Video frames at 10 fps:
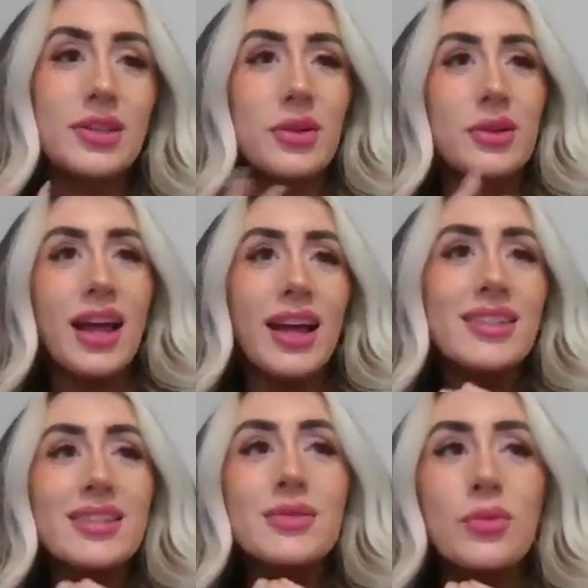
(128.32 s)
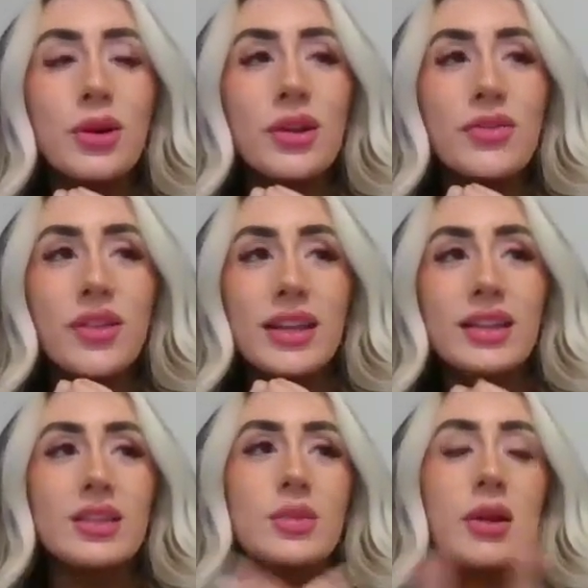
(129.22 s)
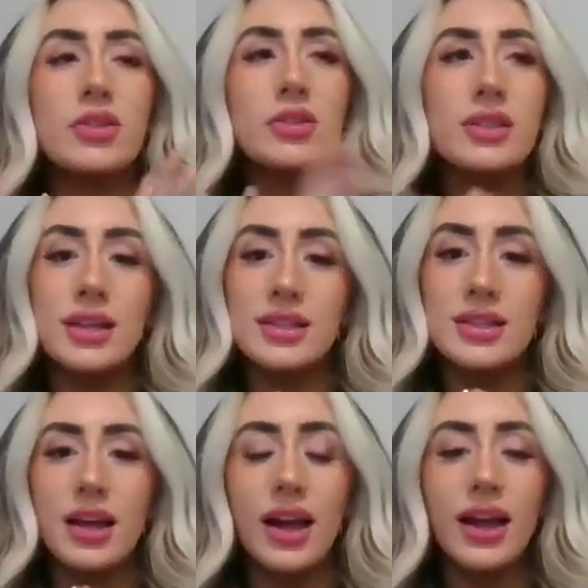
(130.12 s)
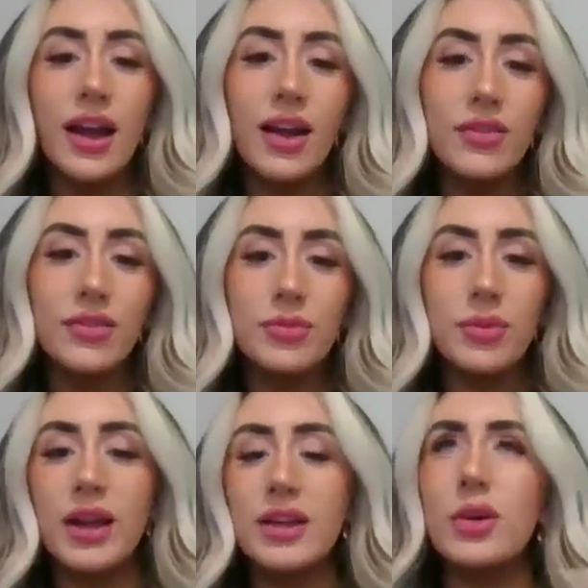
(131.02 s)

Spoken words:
So that's one of like the special signs that I have, but I